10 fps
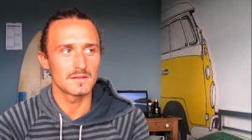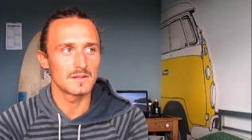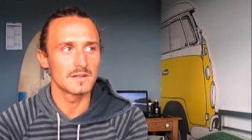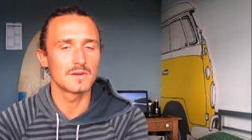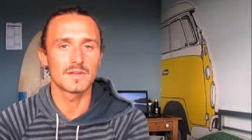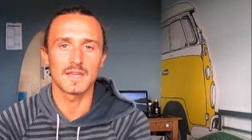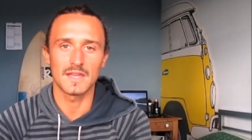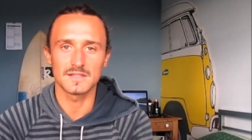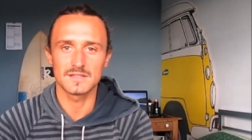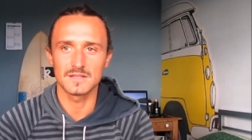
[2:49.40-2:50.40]
looking
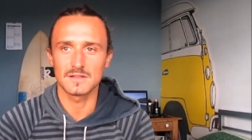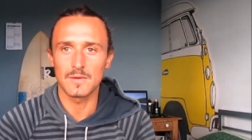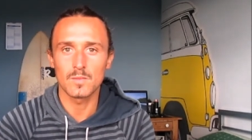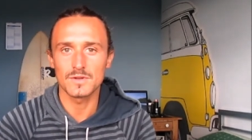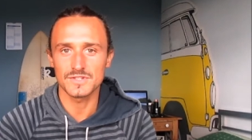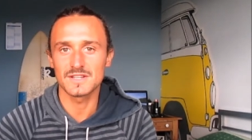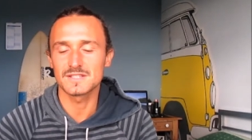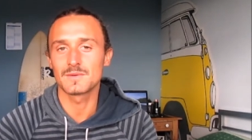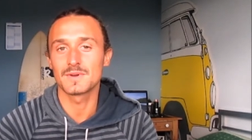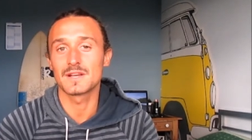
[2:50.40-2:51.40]
into like watching
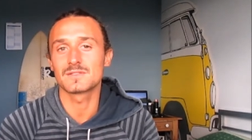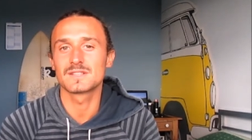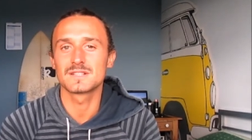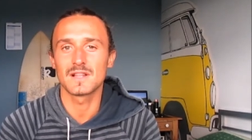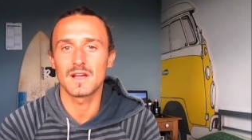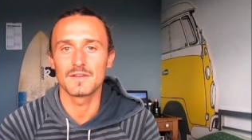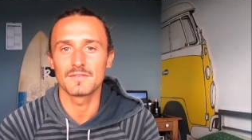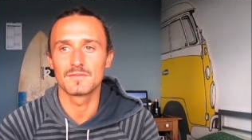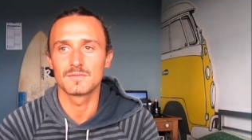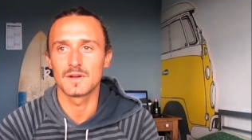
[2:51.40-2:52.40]
someone else's
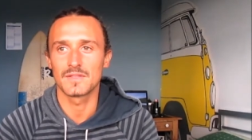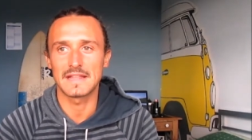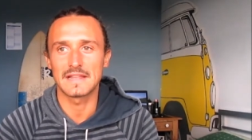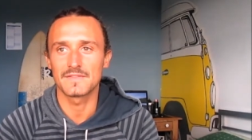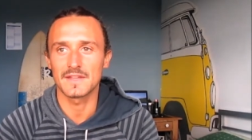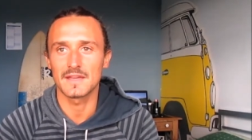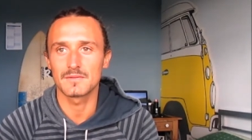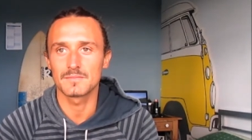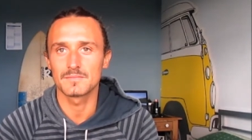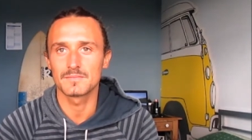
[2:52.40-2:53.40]
life while they're living
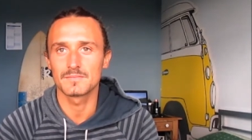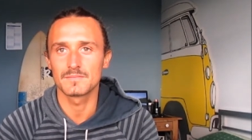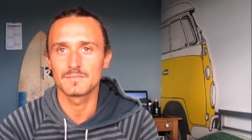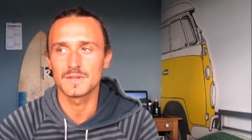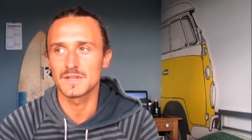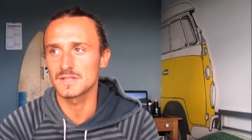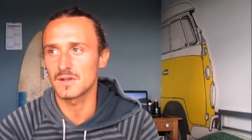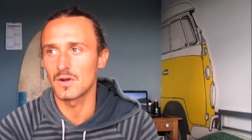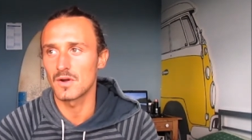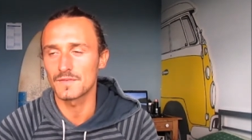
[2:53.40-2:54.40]
it, because
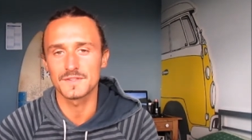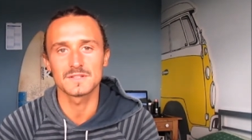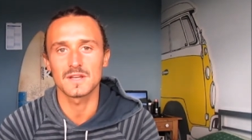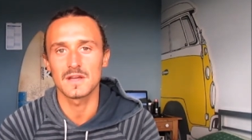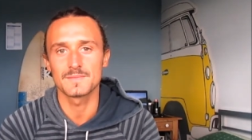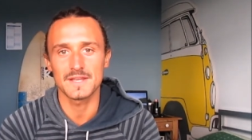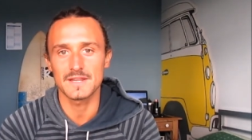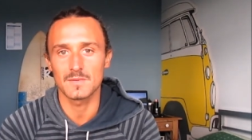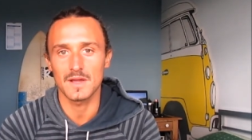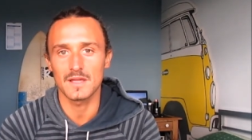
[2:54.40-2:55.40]
oftentimes
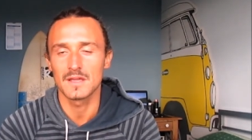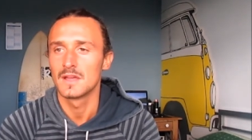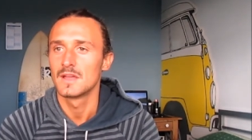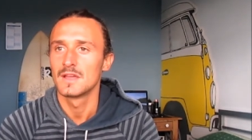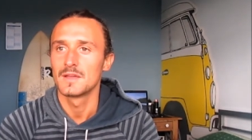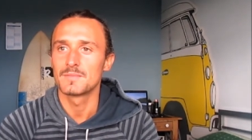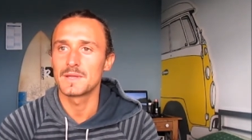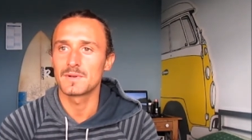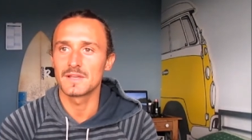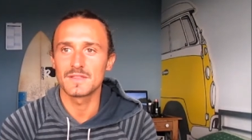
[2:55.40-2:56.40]
anyway.
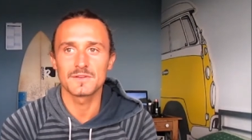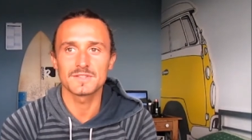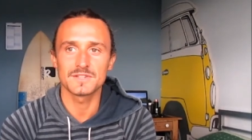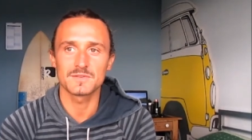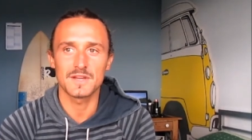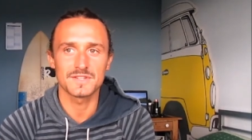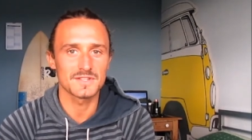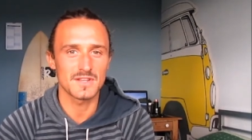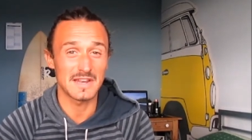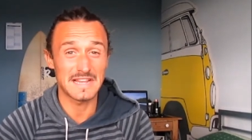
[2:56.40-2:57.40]
People in those
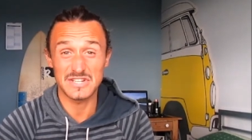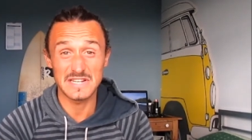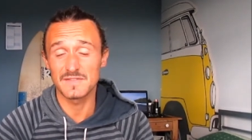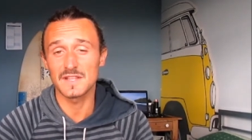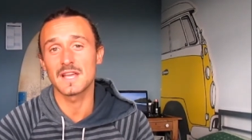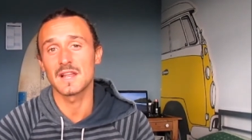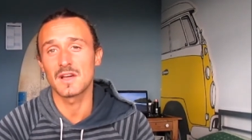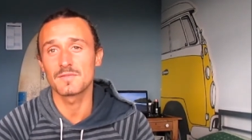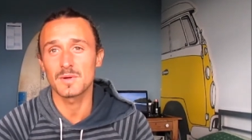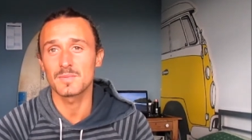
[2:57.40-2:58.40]
situations aren't actually living their
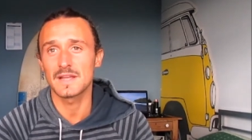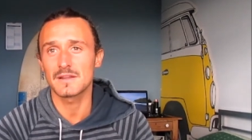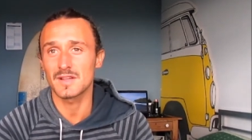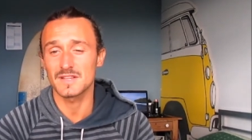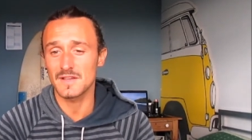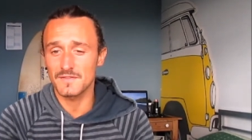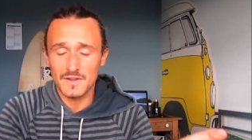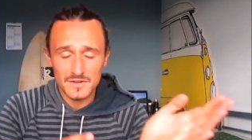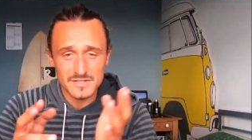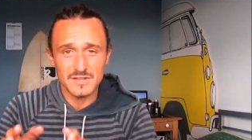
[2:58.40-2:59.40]
life properly anyway because they're
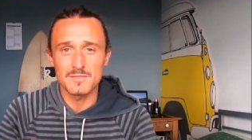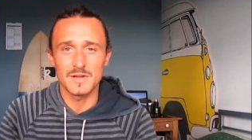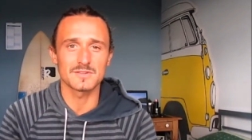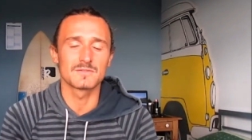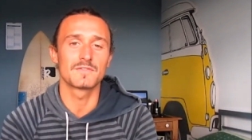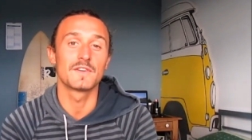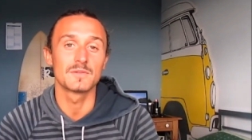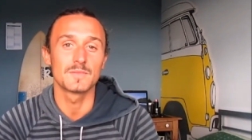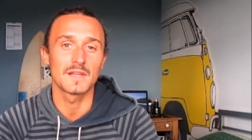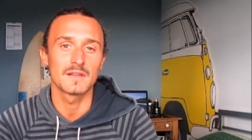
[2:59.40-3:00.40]
focused so much on
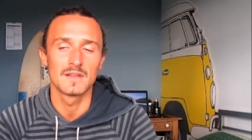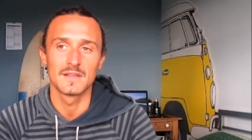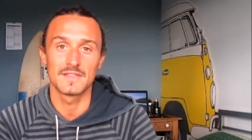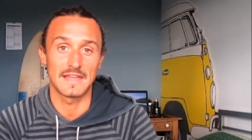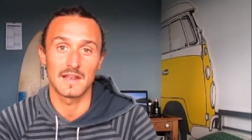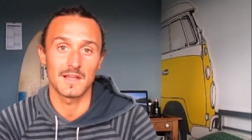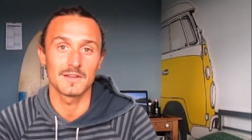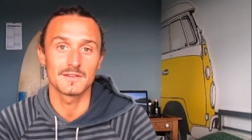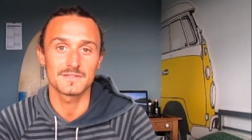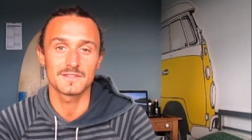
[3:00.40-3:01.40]
filming their
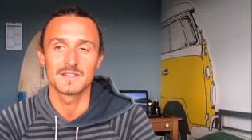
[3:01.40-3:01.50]
lives